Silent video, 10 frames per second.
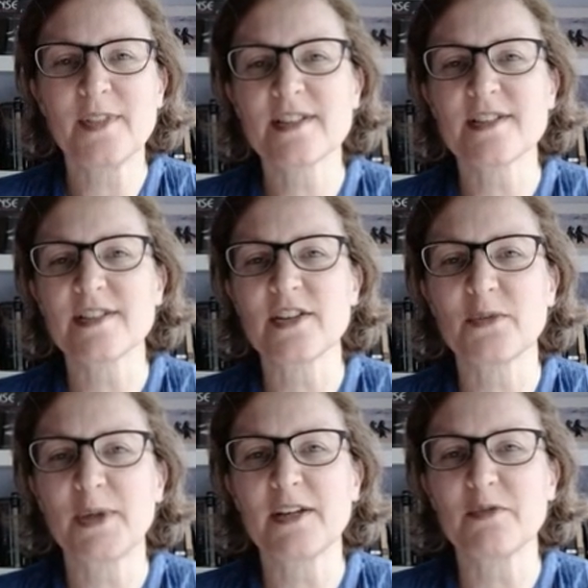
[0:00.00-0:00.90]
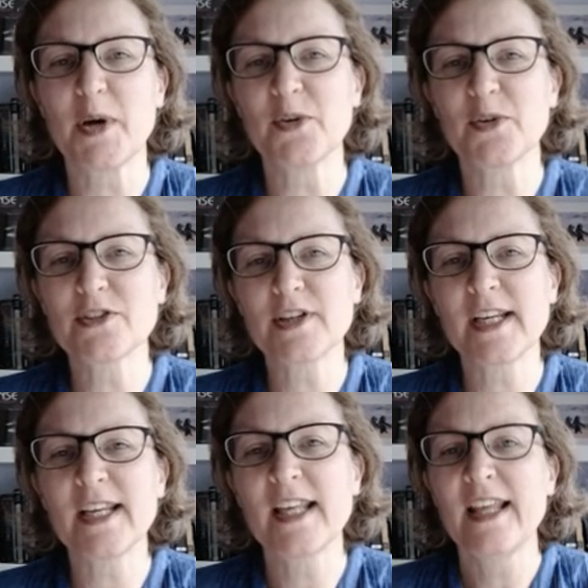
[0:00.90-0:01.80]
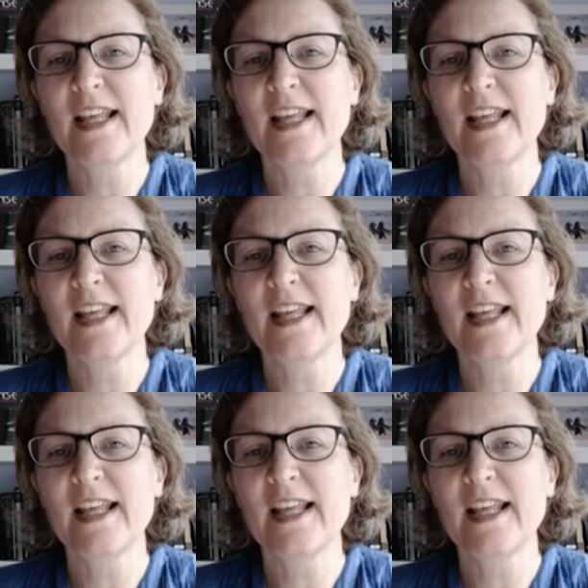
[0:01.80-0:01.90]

This is our week of poetry